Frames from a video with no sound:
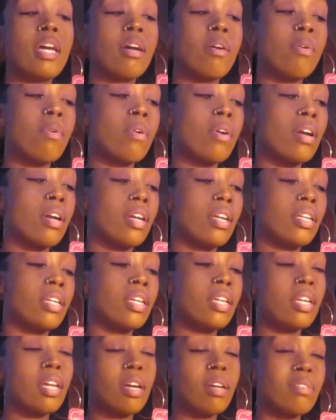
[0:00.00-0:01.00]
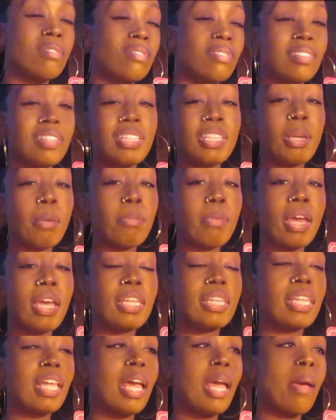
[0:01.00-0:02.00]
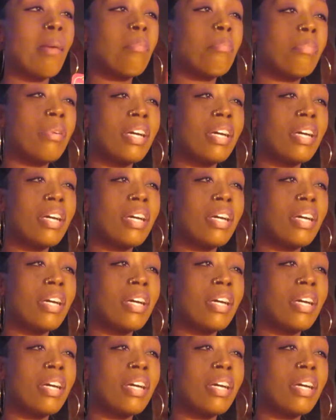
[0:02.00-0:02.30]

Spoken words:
Or, you know, something like that.